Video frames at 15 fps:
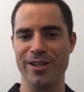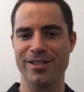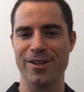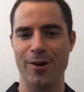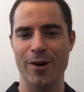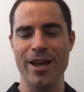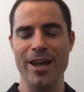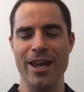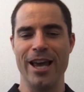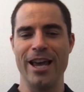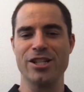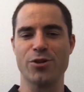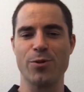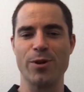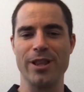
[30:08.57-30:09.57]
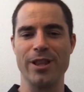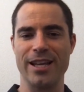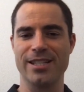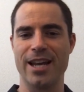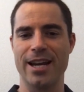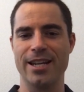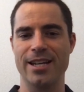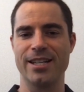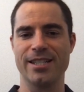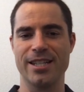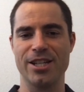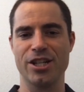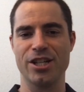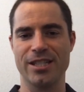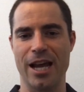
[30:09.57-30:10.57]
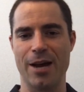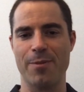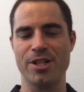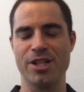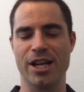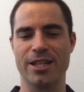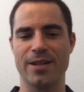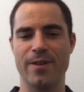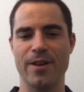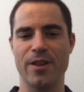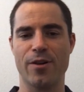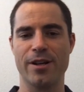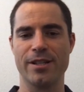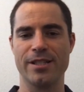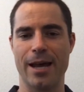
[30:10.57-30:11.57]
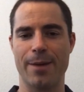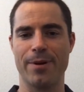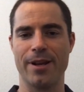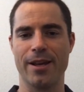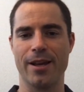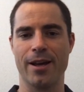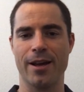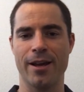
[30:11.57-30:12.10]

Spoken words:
So it's really exciting to see just how much activity there is happening